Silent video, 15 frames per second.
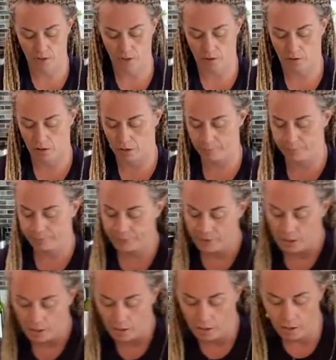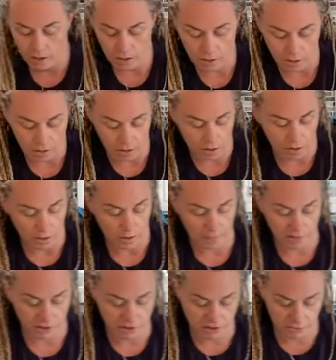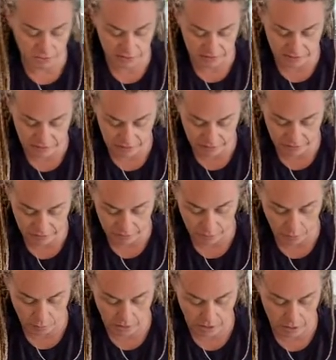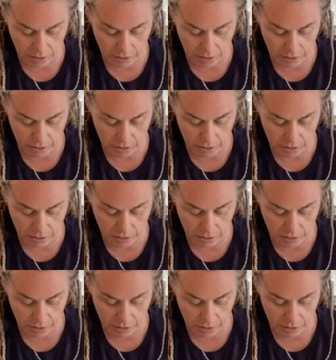All right, I'm gonna do this an easier way.